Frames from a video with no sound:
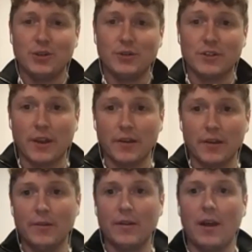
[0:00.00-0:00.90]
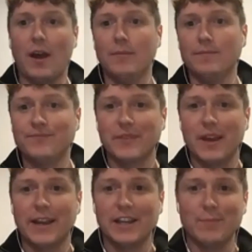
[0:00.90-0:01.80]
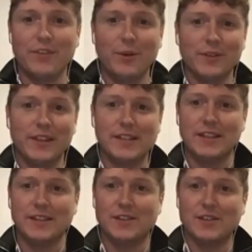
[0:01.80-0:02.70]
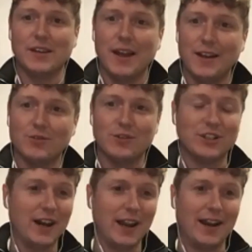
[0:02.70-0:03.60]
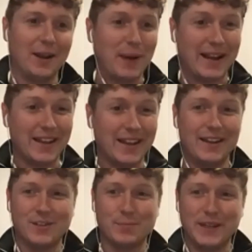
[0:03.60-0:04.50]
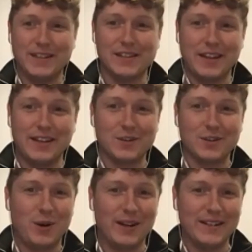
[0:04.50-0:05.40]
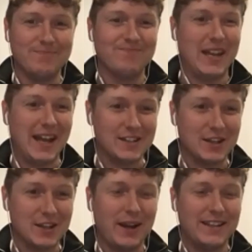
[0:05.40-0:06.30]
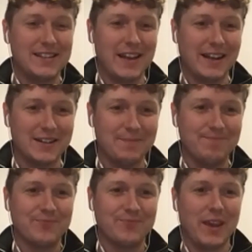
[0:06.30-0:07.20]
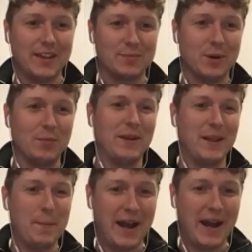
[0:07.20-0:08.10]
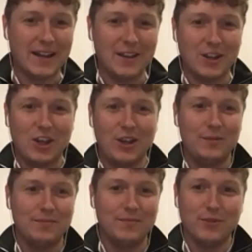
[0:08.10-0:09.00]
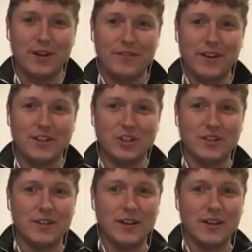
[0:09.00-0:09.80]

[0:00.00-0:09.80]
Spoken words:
So I guess my view on this is, traditionally, like, banking has been seen as quite an antiquated sector. It's probably been at the back of the queue for innovation.